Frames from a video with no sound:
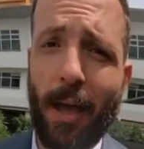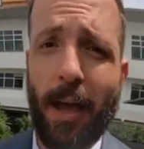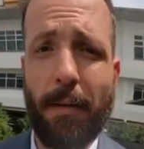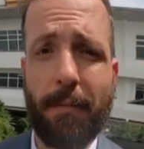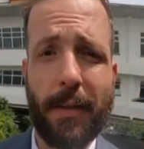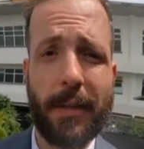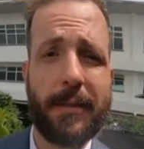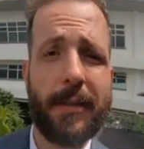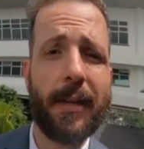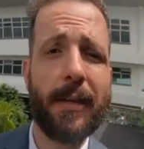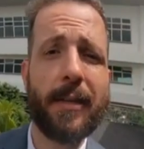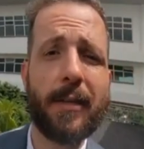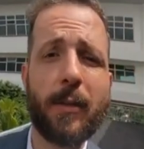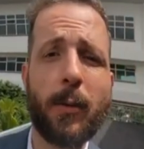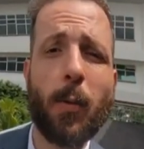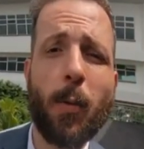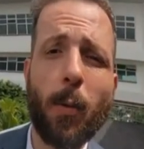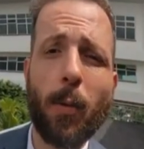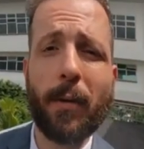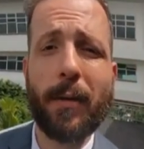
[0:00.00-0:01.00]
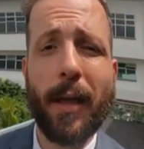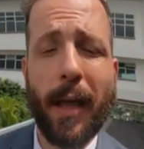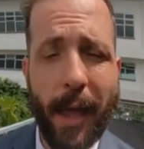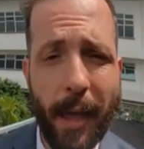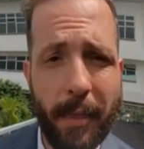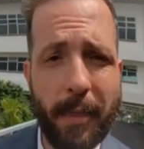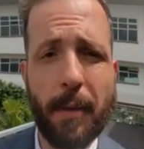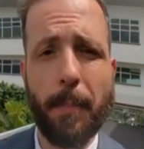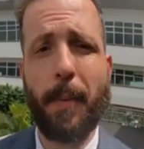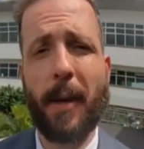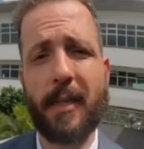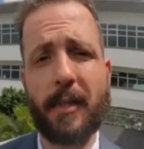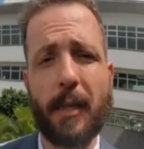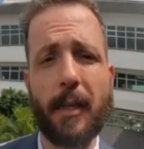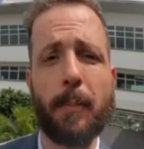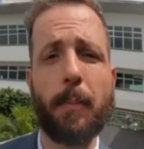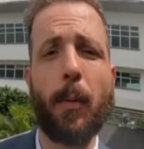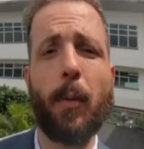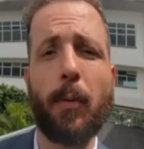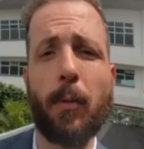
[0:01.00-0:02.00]
you have the tennis court and the
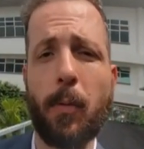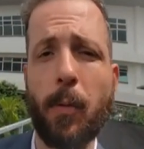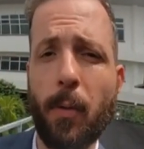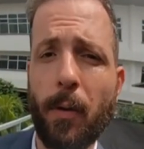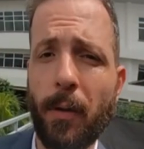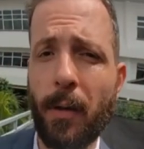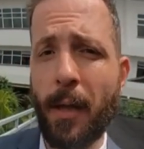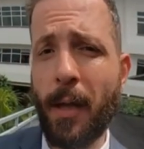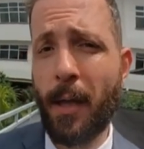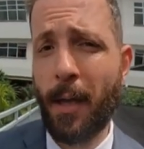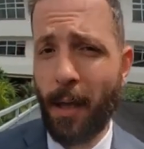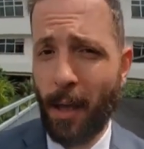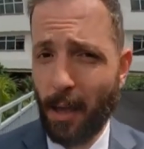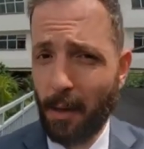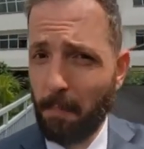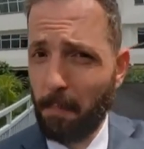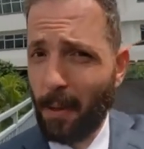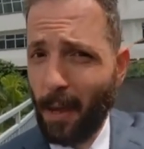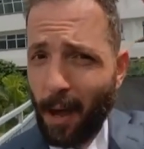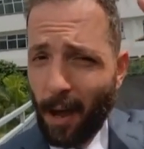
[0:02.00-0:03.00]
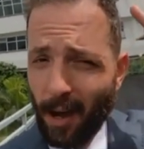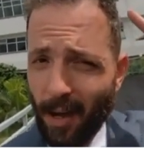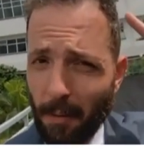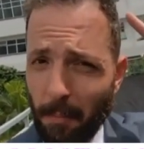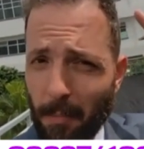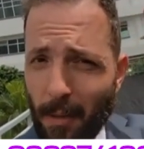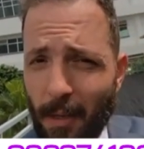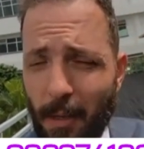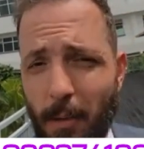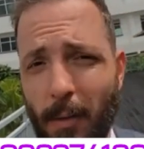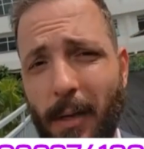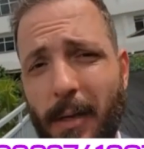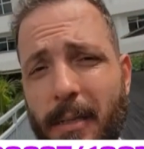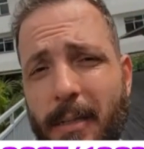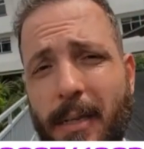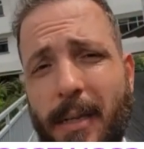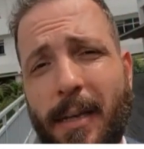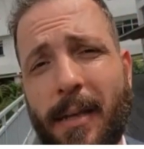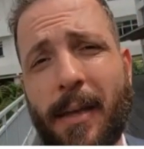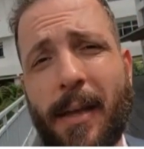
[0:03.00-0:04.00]
basketball court. And behind me, you can
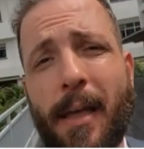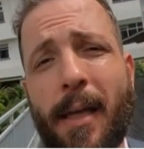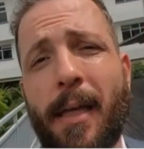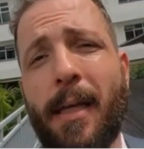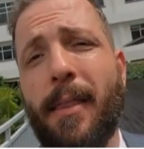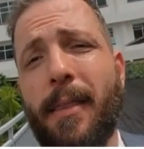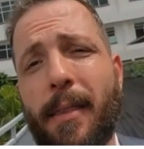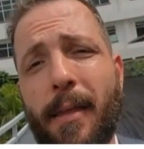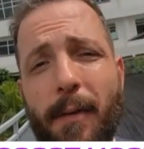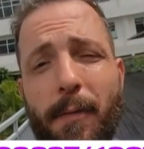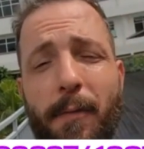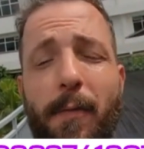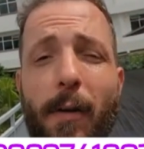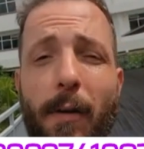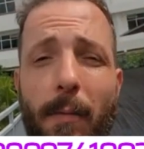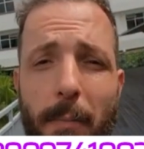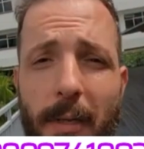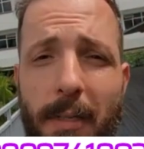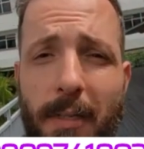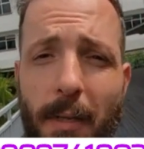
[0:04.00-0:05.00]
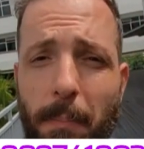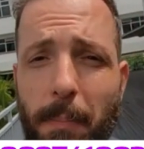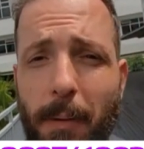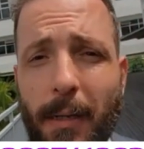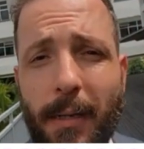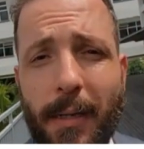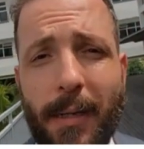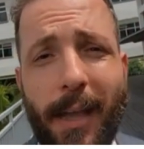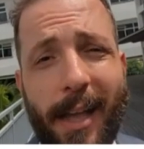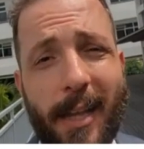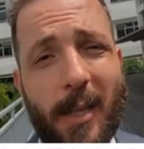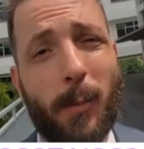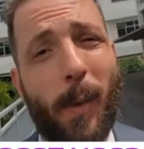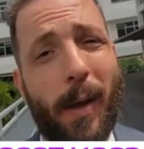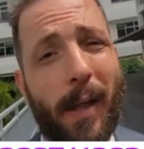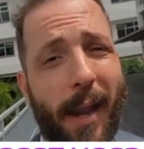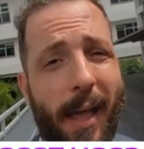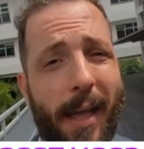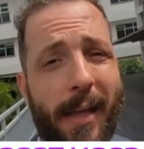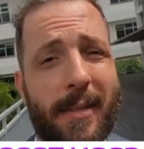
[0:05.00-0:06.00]
see the pharmacy building as
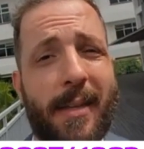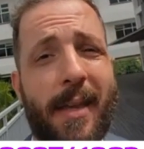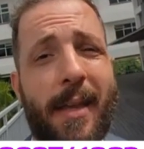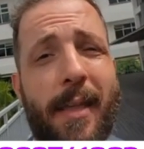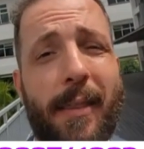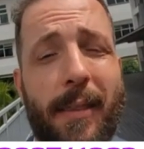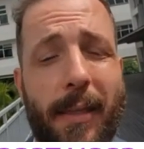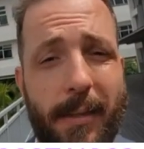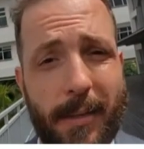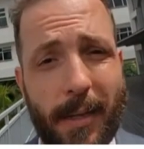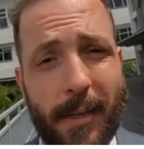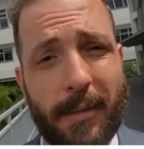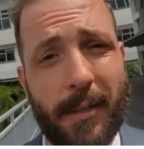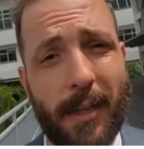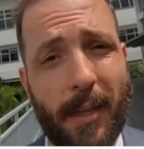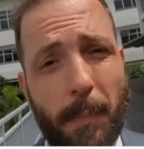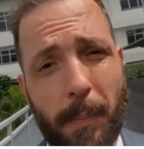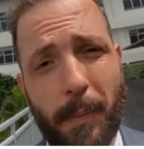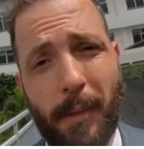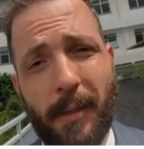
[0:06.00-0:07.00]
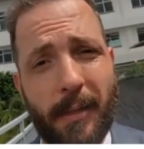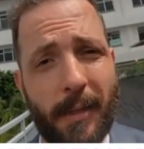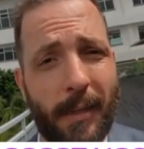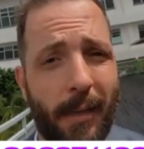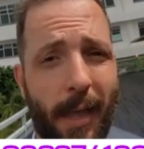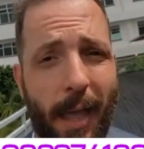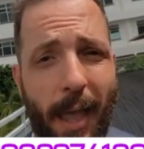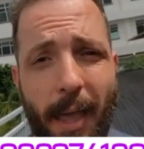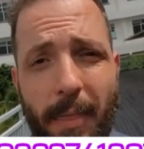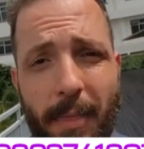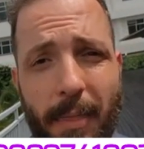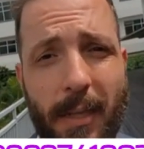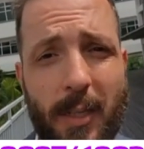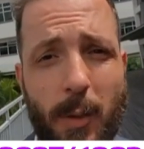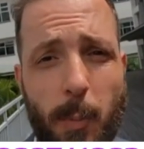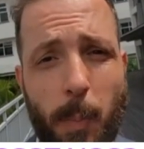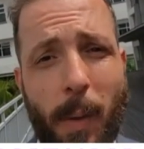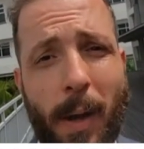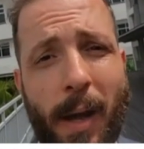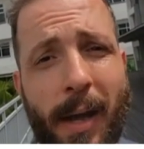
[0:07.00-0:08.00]
well as the dental building and the
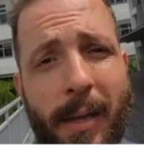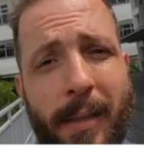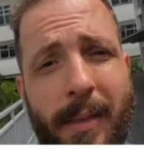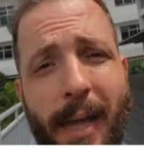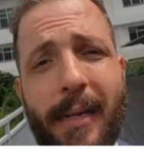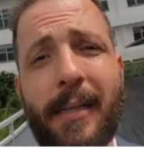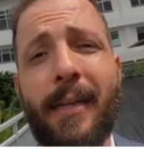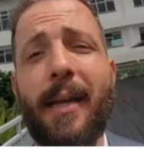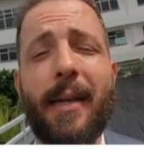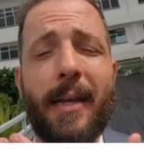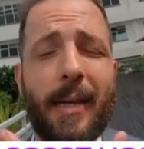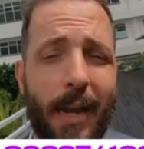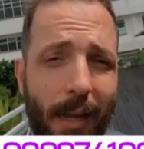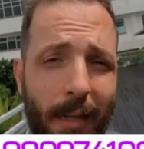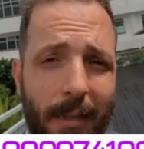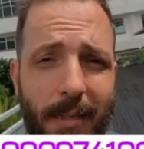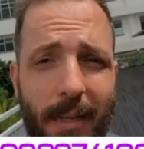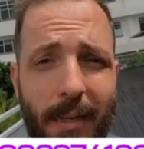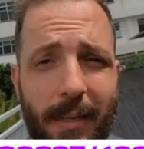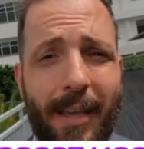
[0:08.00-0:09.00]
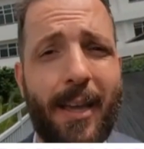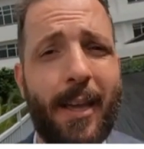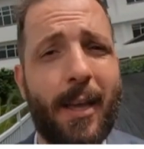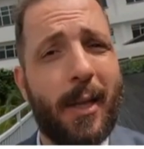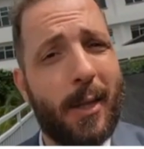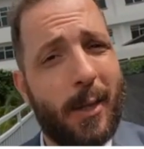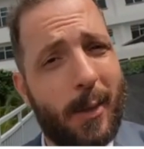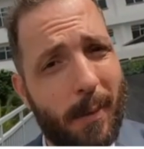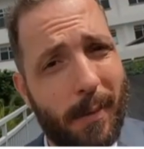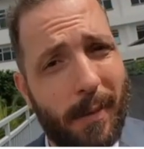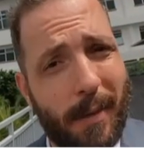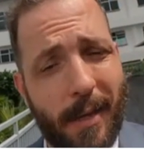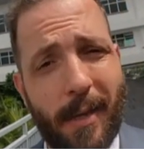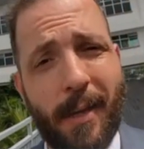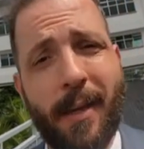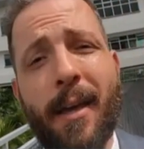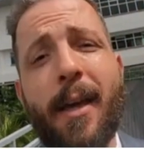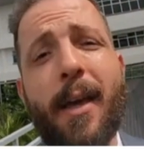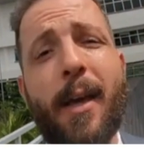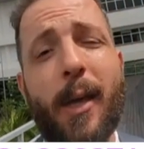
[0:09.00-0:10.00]
spine that connects it to
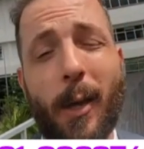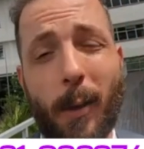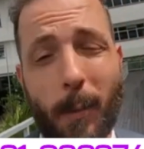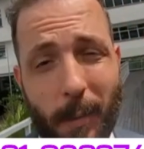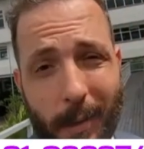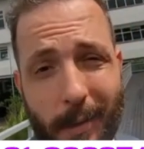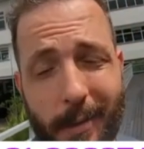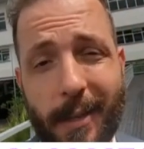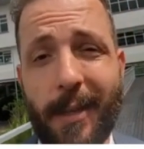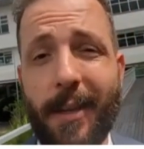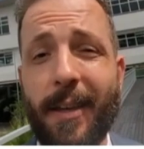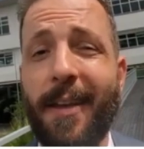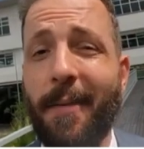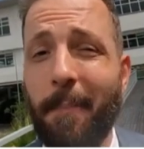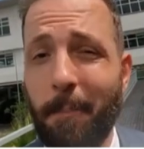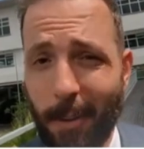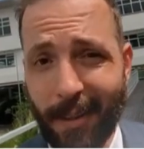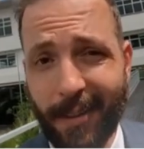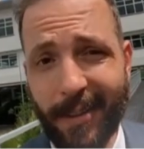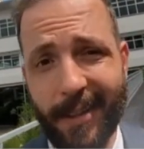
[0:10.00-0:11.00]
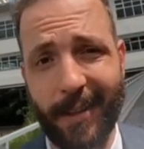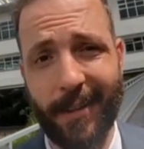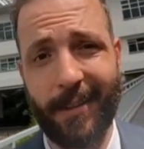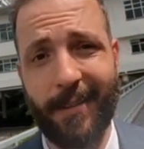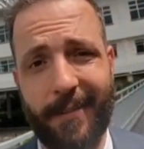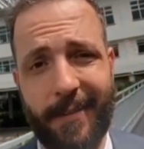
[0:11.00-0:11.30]
the Unity building.